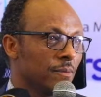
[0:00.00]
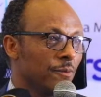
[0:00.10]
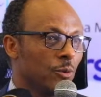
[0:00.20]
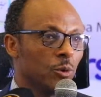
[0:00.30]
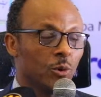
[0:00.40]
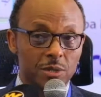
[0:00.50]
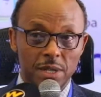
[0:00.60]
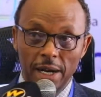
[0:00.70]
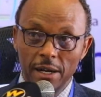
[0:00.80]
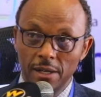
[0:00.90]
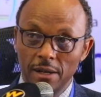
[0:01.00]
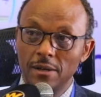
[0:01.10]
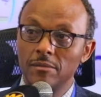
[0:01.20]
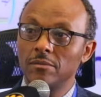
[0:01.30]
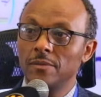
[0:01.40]
For
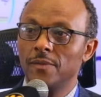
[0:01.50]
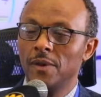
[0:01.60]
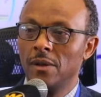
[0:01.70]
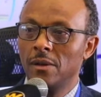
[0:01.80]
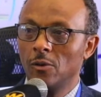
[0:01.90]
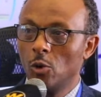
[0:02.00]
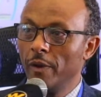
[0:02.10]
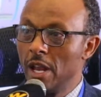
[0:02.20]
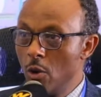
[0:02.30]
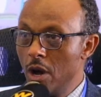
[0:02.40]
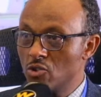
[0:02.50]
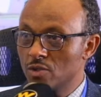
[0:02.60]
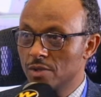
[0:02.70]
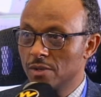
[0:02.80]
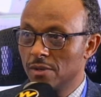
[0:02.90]
construction of a new
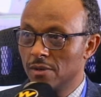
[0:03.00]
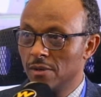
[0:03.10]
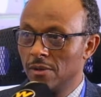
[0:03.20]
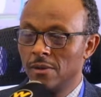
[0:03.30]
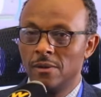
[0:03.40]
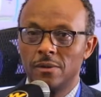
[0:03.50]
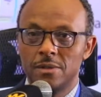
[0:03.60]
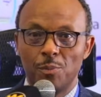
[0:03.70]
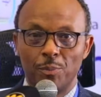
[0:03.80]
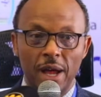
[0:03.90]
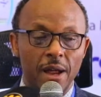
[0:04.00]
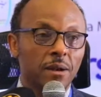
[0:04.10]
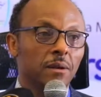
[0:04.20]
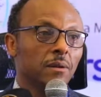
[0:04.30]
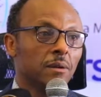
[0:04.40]
house, the
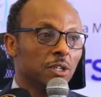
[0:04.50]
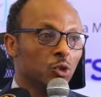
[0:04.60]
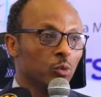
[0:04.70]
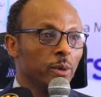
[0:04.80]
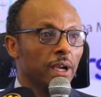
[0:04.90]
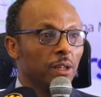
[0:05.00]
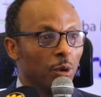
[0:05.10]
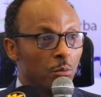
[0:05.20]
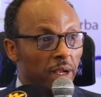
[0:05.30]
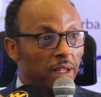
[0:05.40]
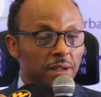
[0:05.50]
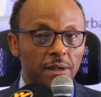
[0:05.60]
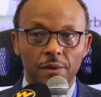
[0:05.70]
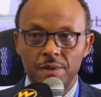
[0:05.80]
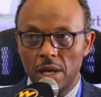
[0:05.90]
plan needs to be get permitted
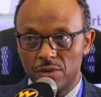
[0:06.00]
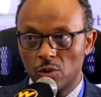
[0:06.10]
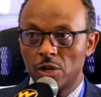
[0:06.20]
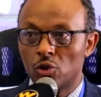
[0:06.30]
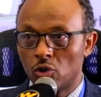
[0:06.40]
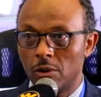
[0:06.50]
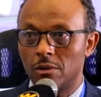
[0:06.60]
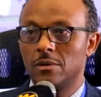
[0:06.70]
if they have storage or not.